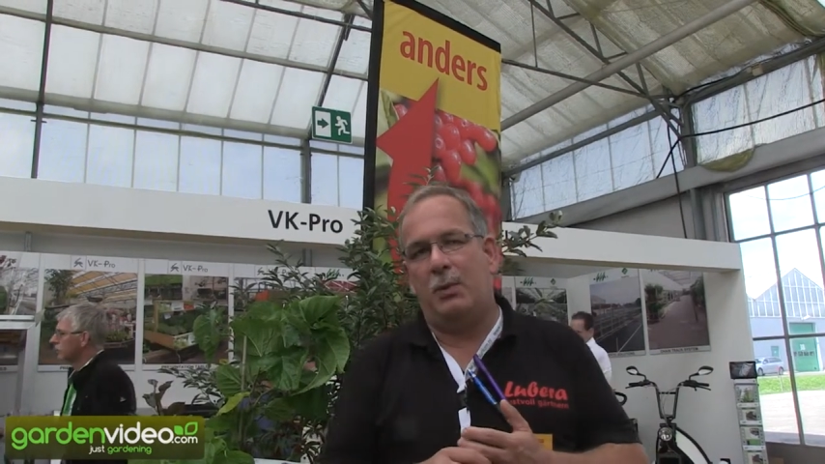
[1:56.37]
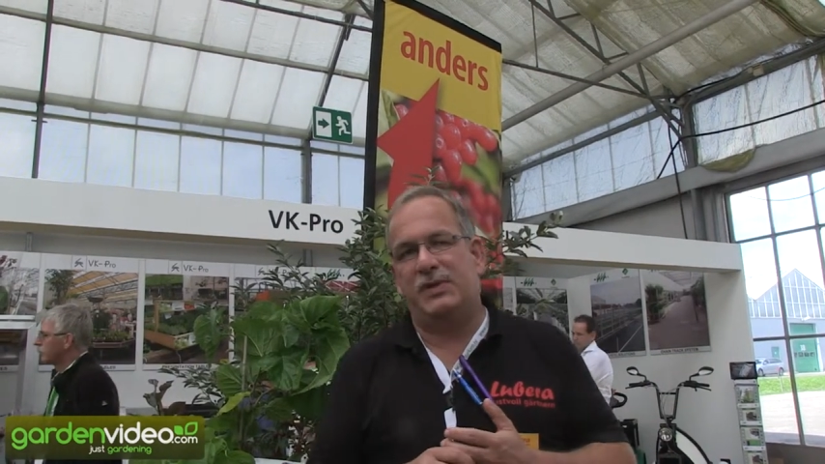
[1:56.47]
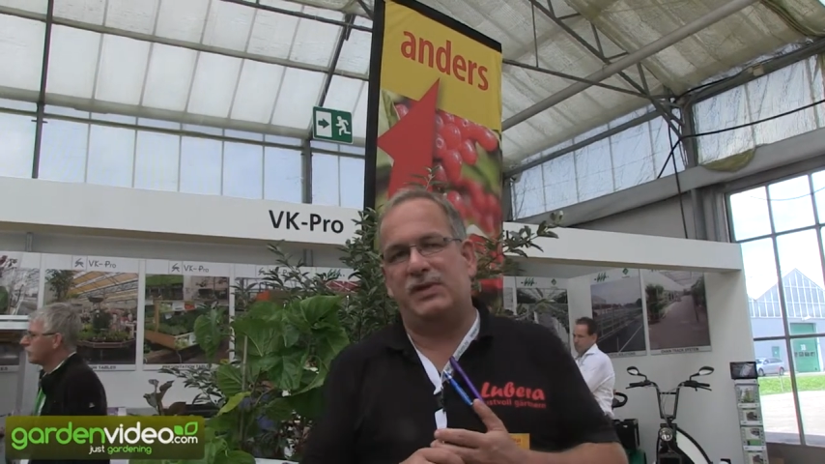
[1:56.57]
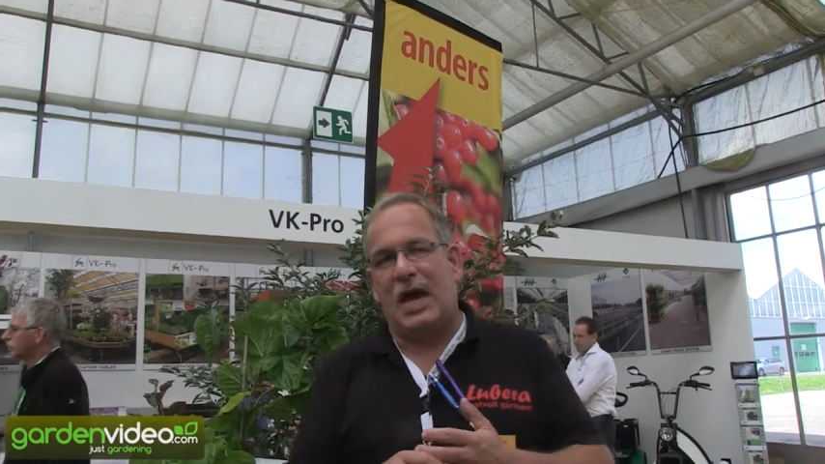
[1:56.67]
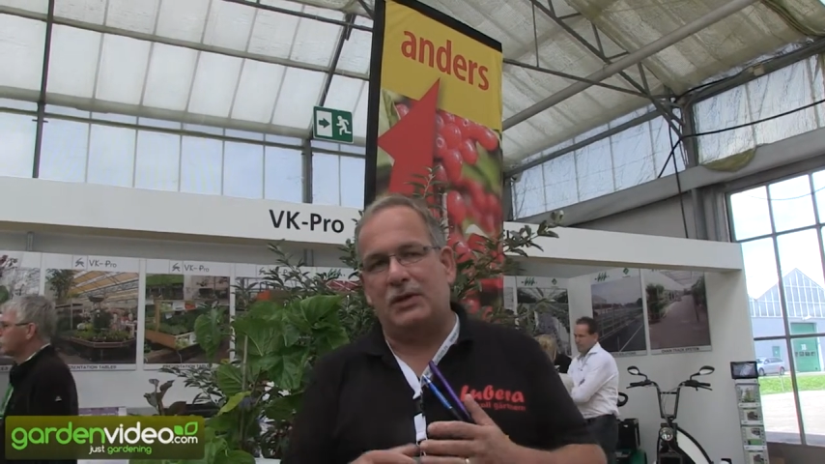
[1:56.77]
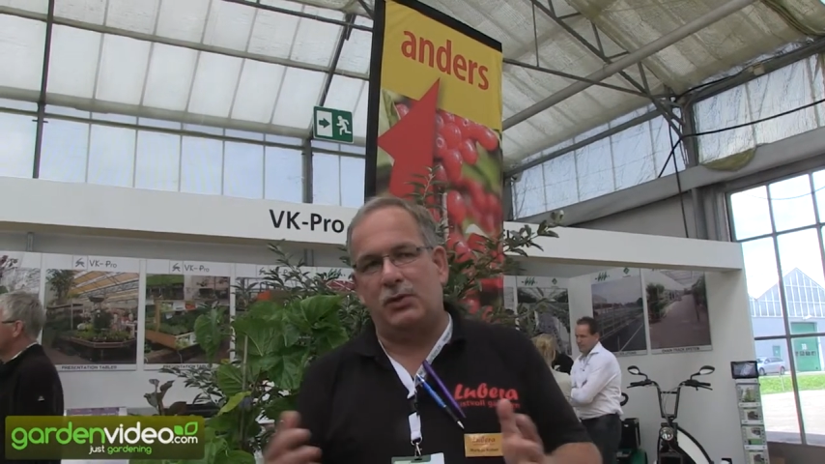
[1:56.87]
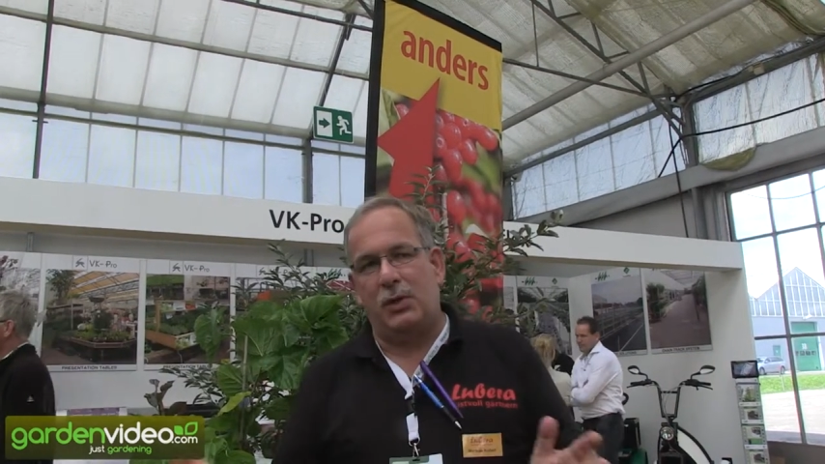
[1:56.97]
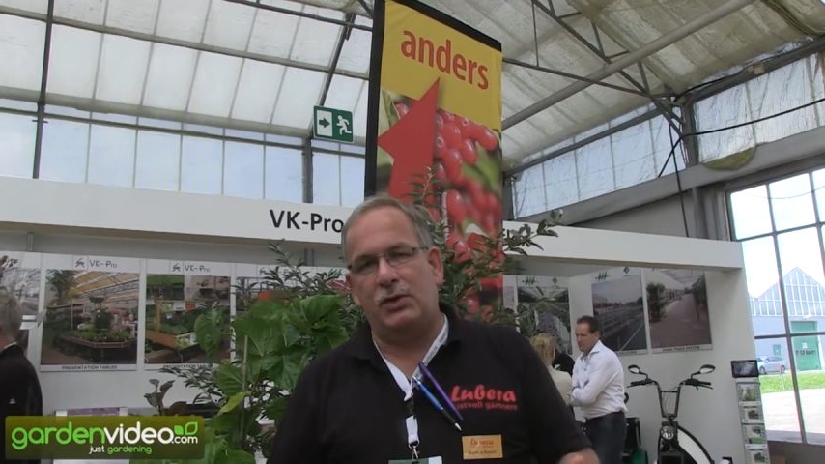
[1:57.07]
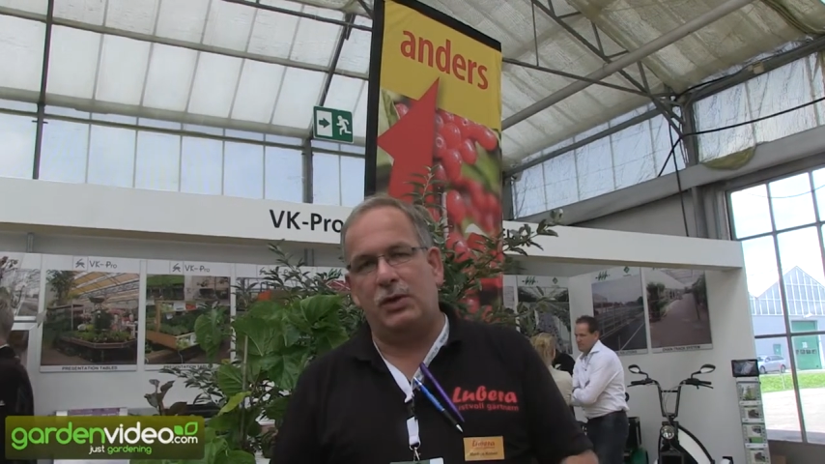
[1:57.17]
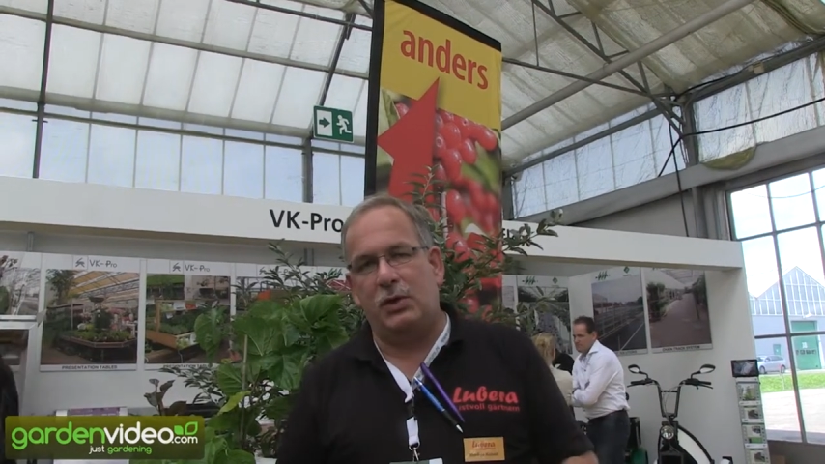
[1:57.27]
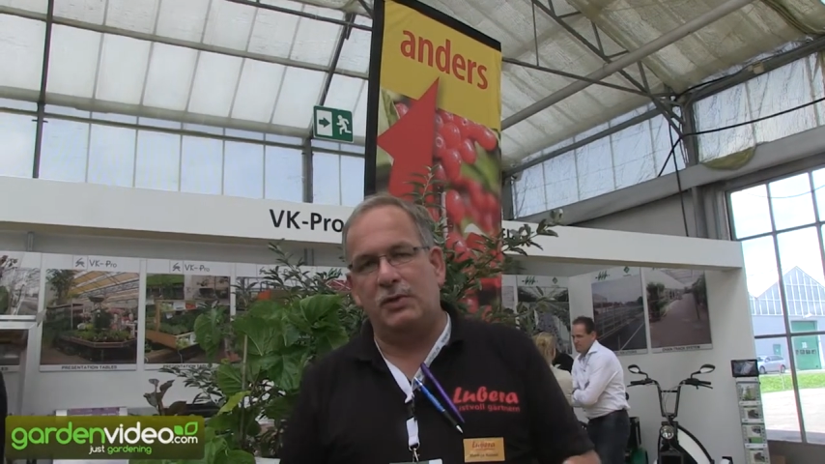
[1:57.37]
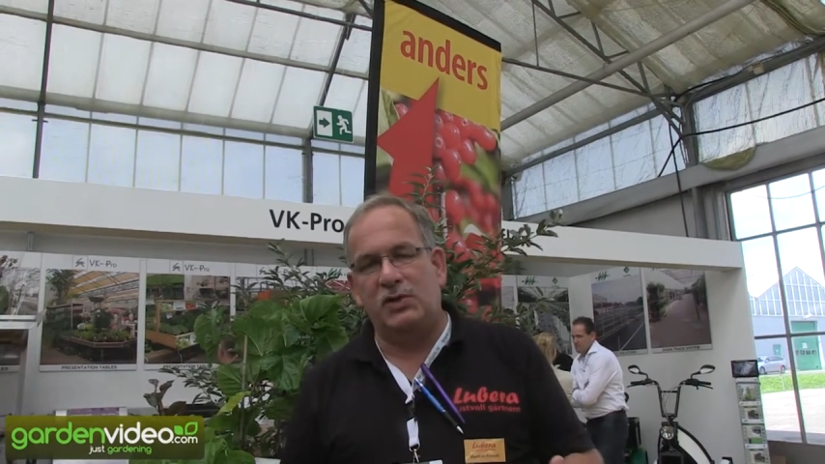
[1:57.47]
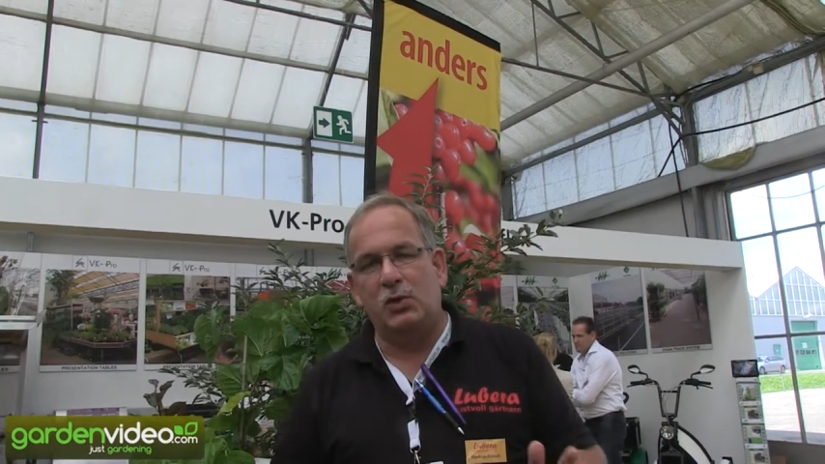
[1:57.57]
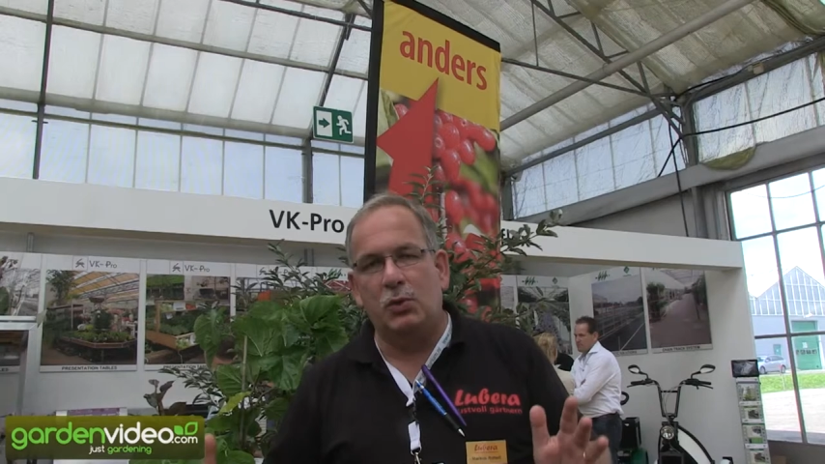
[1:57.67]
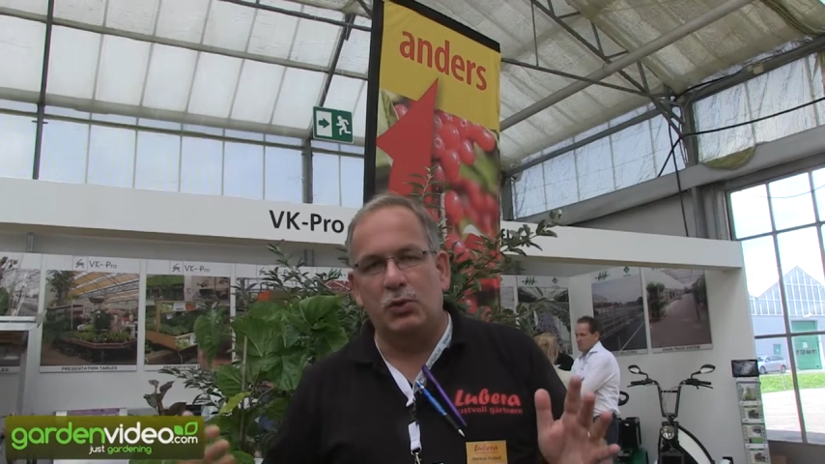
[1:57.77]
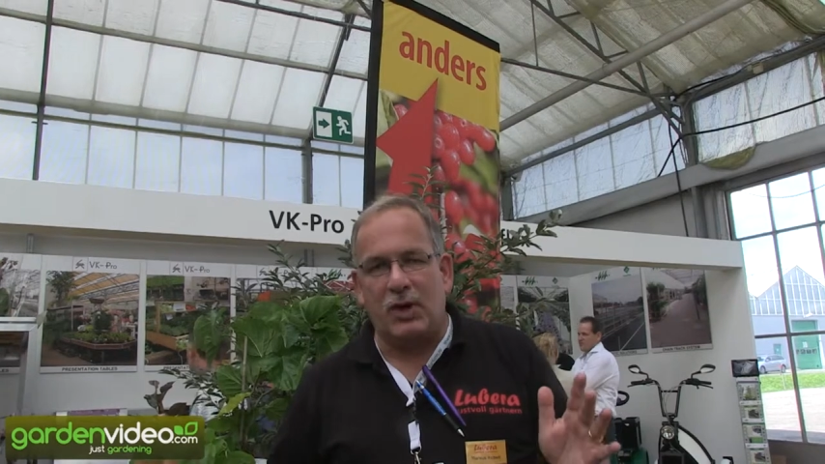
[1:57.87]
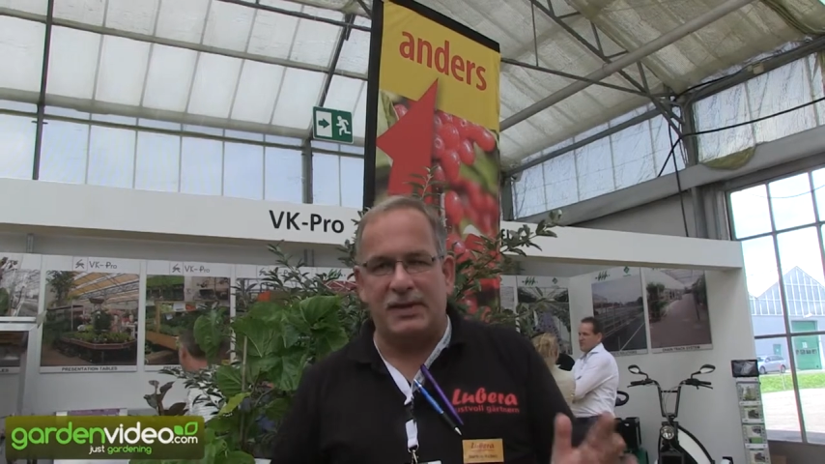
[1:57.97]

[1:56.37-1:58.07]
we started to introduce new